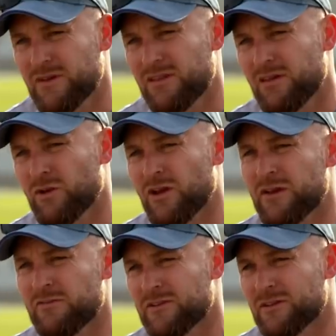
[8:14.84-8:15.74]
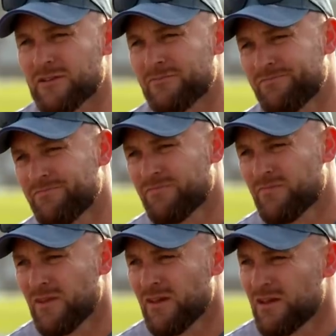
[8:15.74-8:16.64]
think we don't have to.
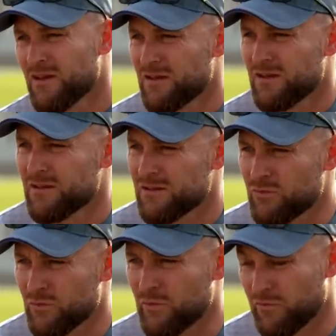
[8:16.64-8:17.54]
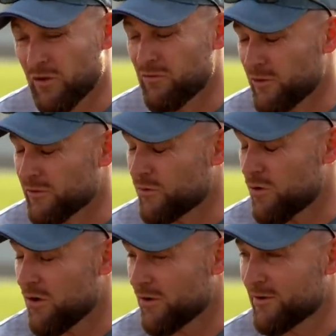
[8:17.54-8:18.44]
We've got a very good
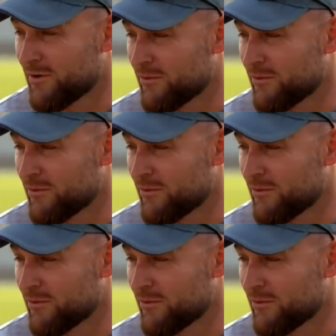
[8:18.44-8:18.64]
squad.